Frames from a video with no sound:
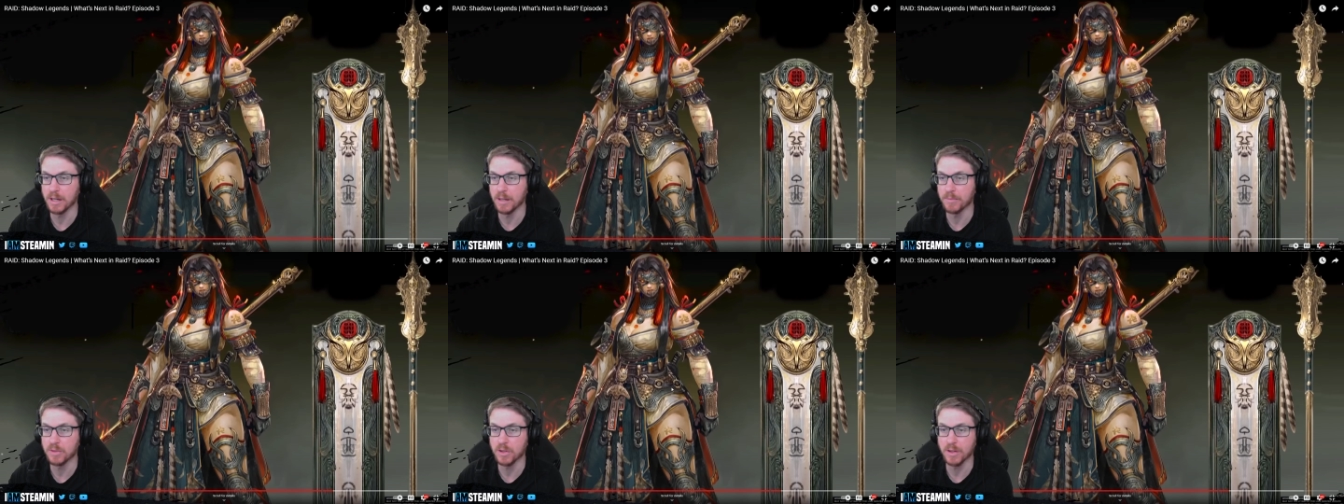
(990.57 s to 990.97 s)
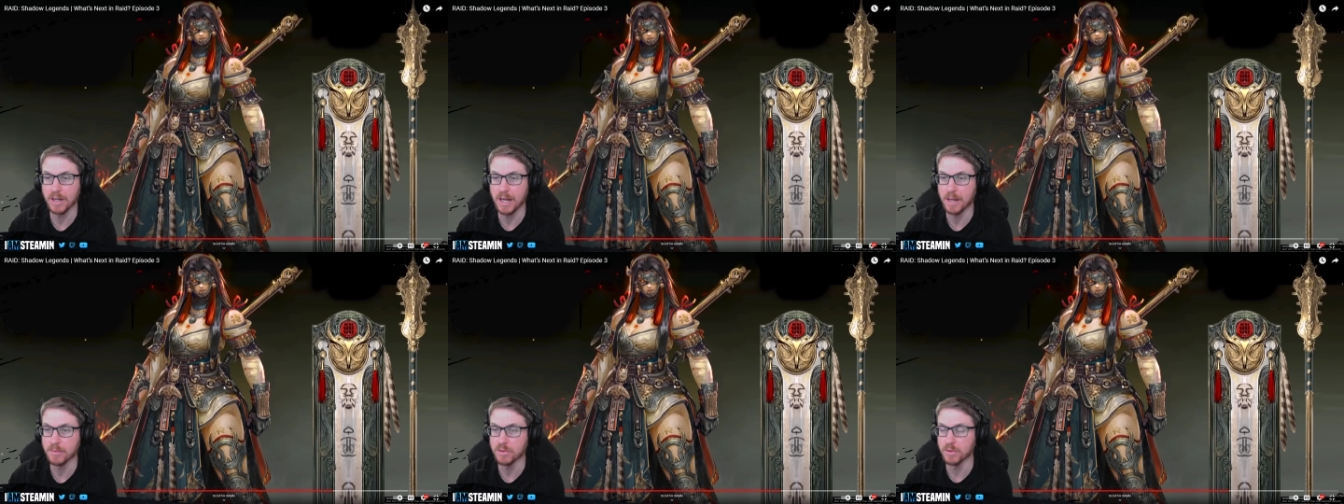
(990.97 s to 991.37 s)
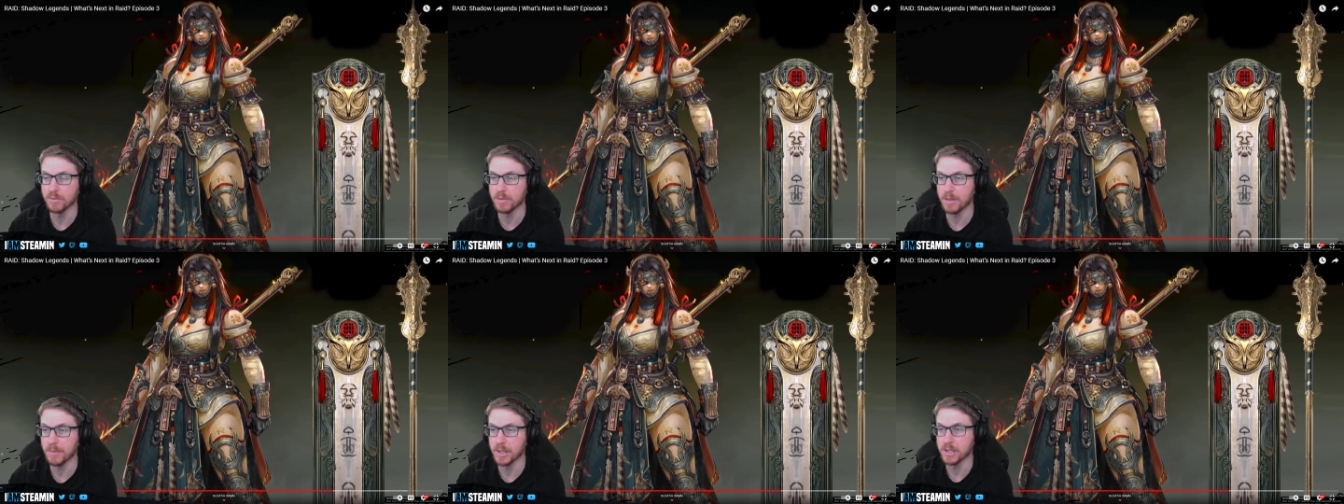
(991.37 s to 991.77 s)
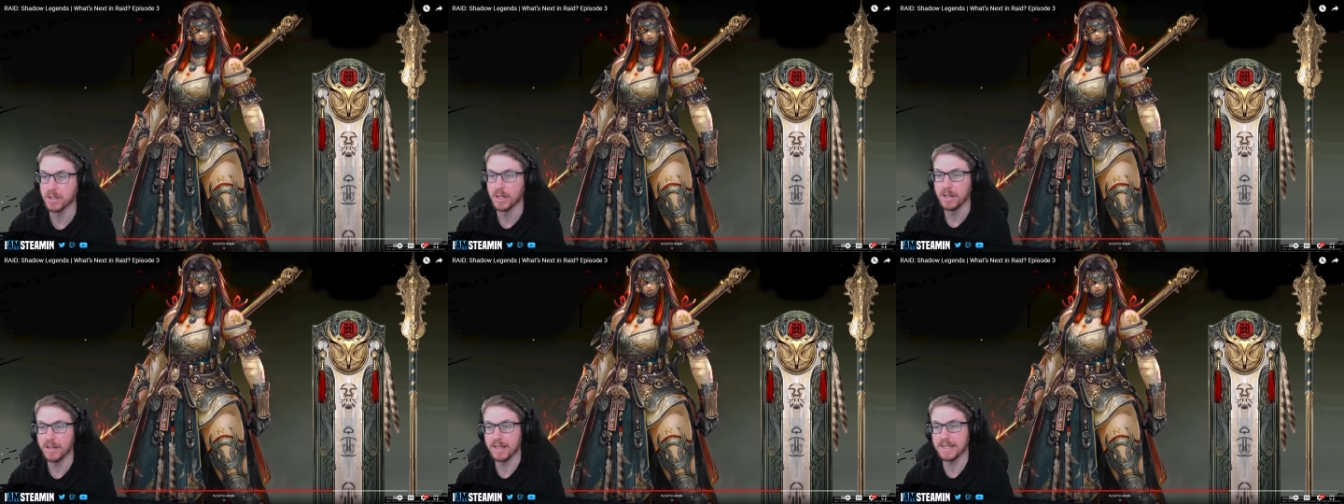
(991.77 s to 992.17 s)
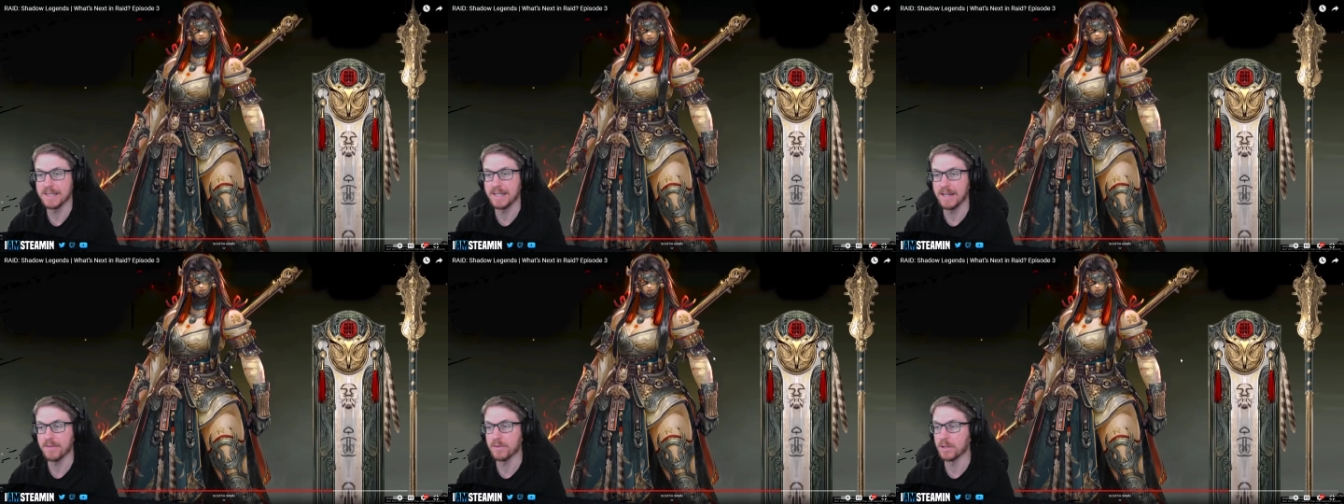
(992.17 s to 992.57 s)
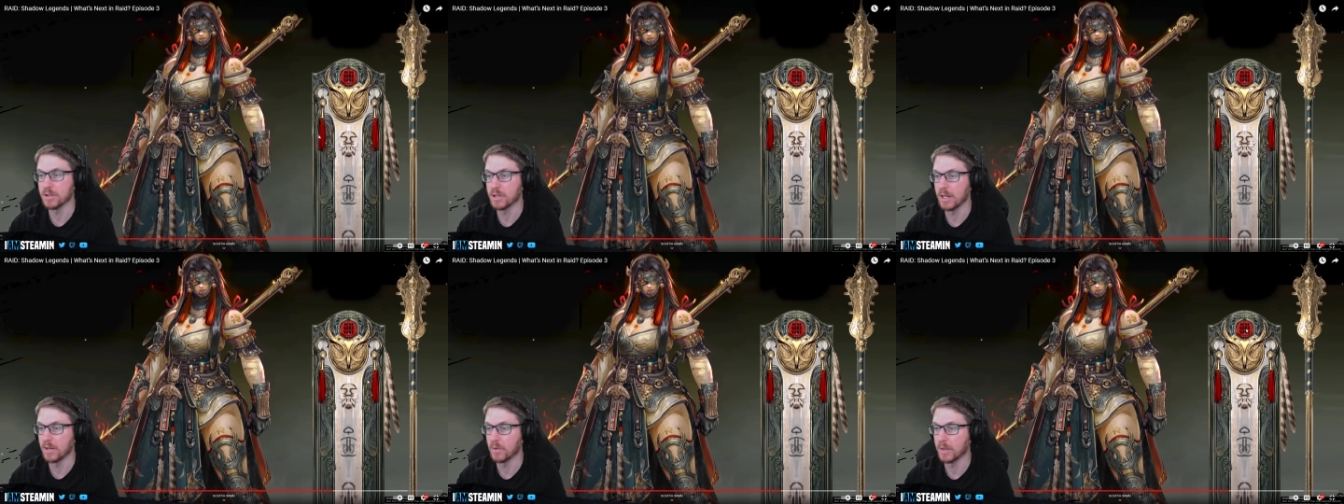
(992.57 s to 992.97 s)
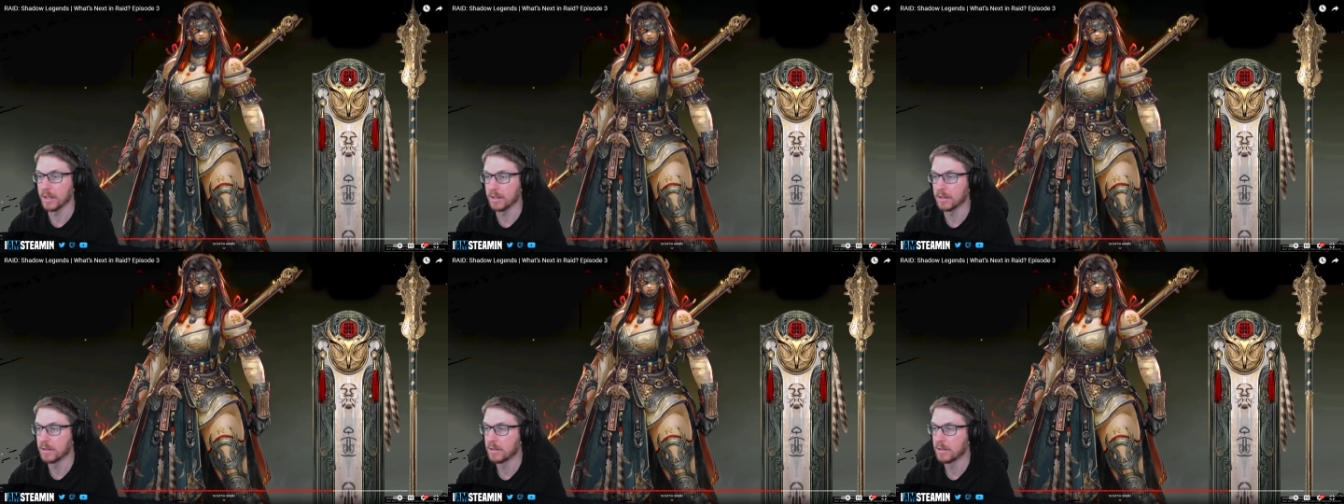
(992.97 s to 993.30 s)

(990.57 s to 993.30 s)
I'm talking absolute rubbish. That's definitely Shadowkin.